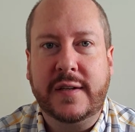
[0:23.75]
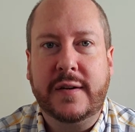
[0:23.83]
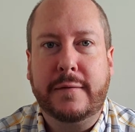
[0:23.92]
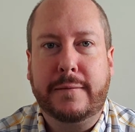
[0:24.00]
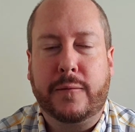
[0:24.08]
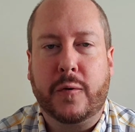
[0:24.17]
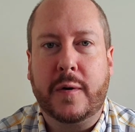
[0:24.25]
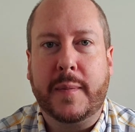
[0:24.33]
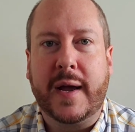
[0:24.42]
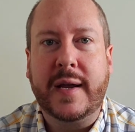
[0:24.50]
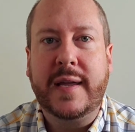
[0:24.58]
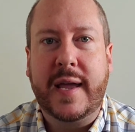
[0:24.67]
for
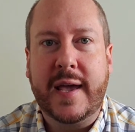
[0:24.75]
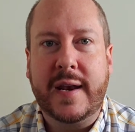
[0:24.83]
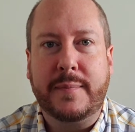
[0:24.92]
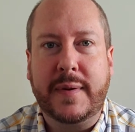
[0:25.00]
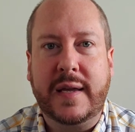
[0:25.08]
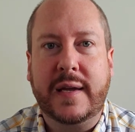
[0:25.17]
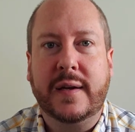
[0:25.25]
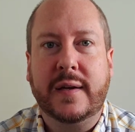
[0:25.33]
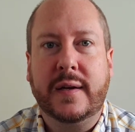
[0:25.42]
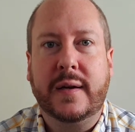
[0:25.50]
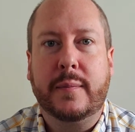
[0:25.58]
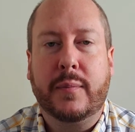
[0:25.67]
my canopy
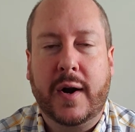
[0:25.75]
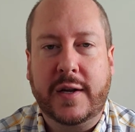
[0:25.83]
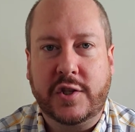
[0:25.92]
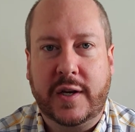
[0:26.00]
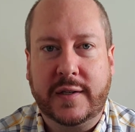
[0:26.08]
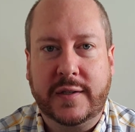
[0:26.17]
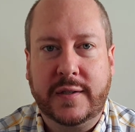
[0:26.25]
project?